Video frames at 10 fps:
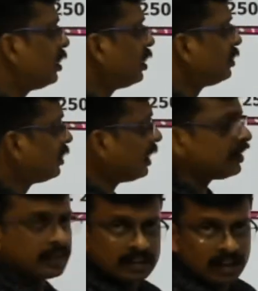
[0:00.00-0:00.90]

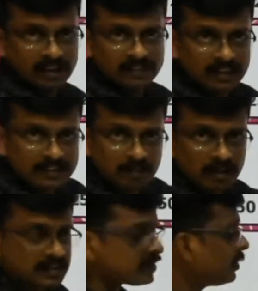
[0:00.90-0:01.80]
then there is a
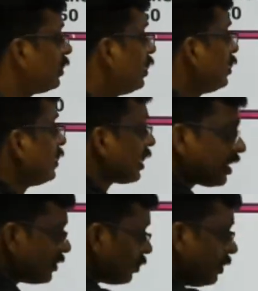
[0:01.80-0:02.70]
decimals, there are
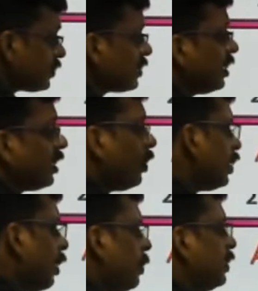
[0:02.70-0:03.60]
decimals. Now
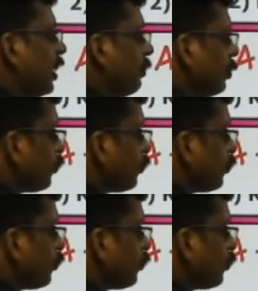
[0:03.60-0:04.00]
double the numbers,